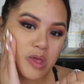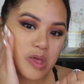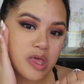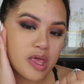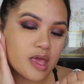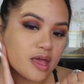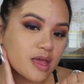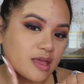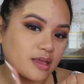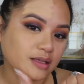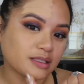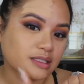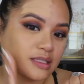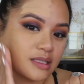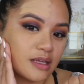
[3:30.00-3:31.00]

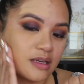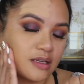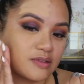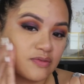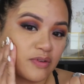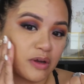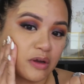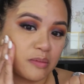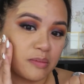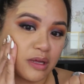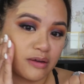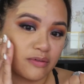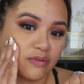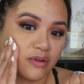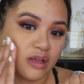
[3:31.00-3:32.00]
Yikes. It is very
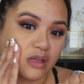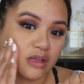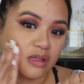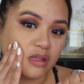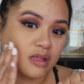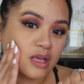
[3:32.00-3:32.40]
mattifying.